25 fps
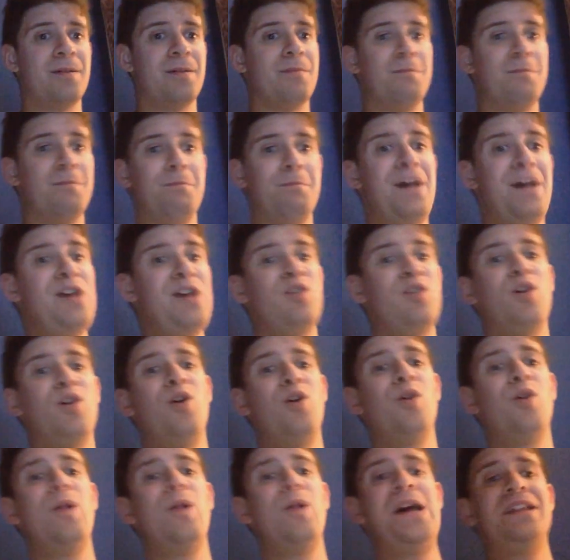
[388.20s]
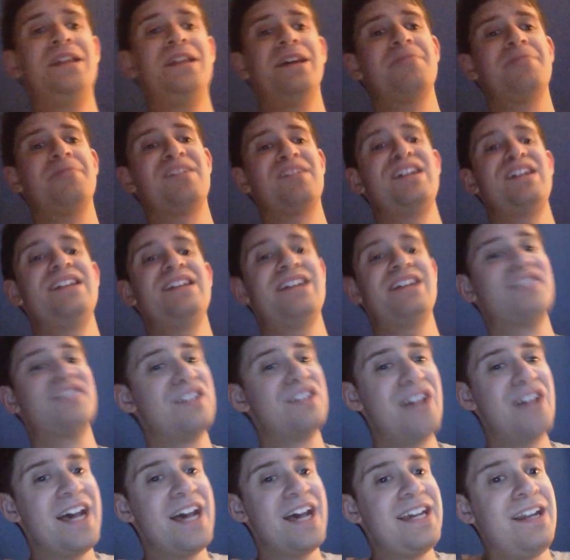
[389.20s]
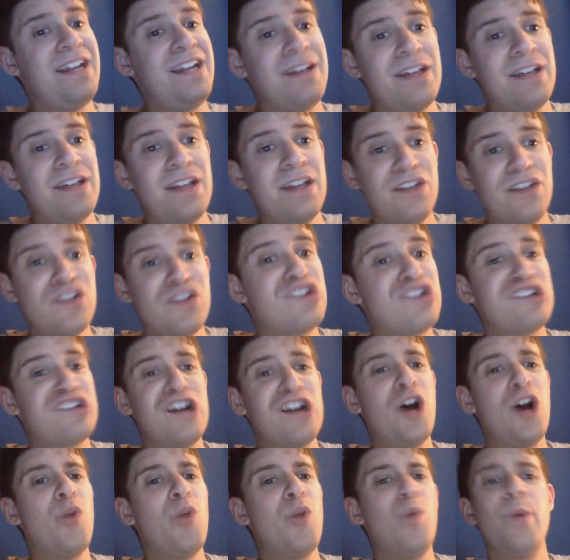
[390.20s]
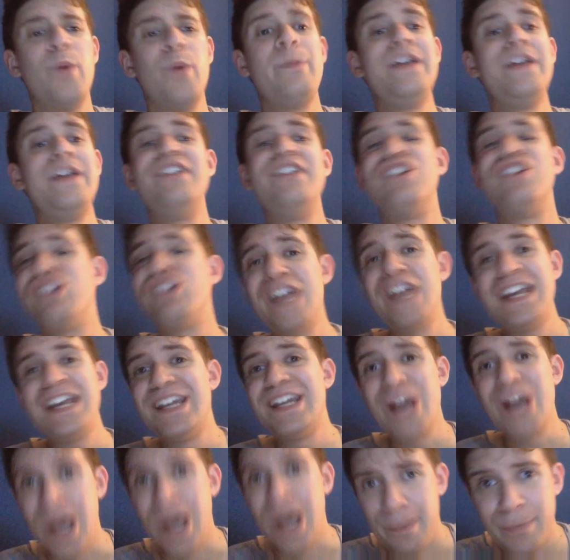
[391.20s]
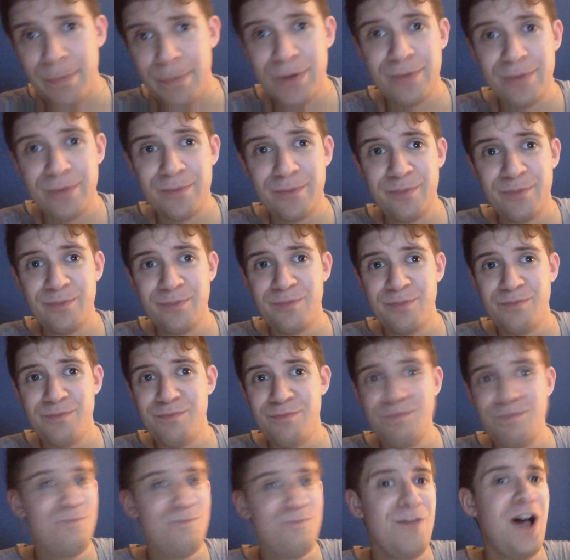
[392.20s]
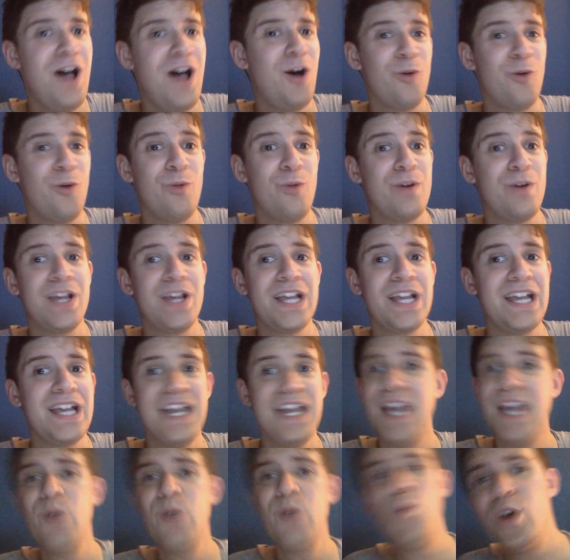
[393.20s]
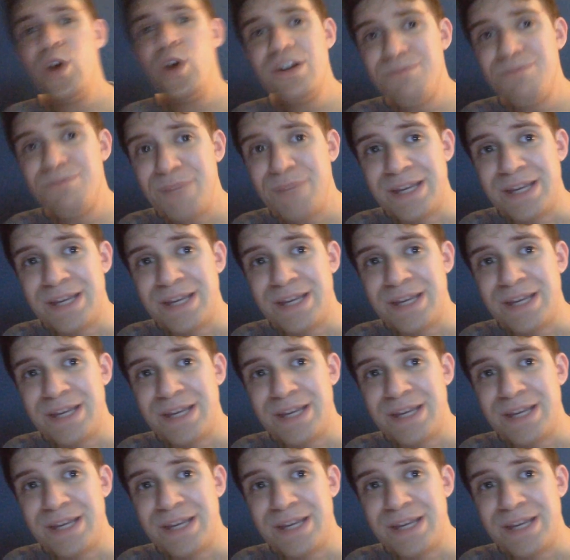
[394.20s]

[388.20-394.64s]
Michael Cole ended up saying that tonight the show will be shaken up. No, it wouldn't be